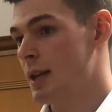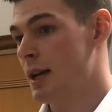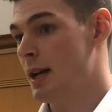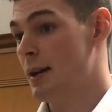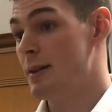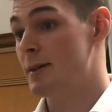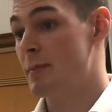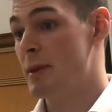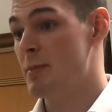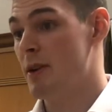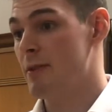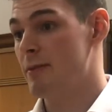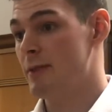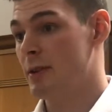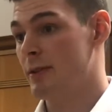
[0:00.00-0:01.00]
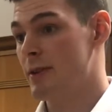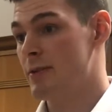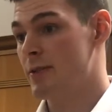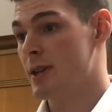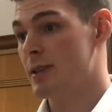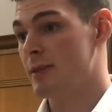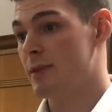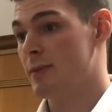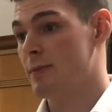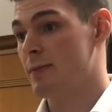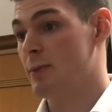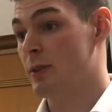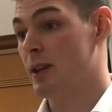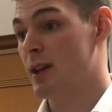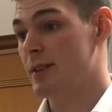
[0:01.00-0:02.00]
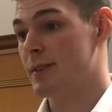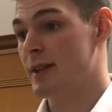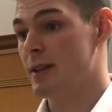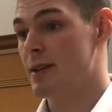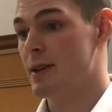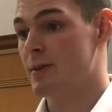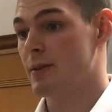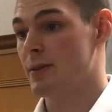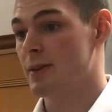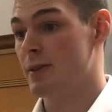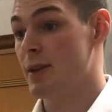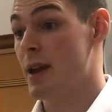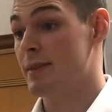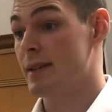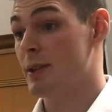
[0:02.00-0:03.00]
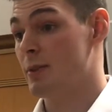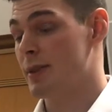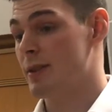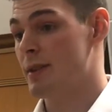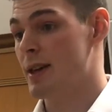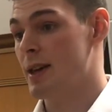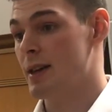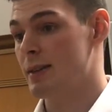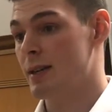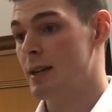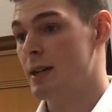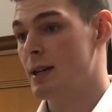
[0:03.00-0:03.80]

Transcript: It's been my field of interest for the last 10 or so years.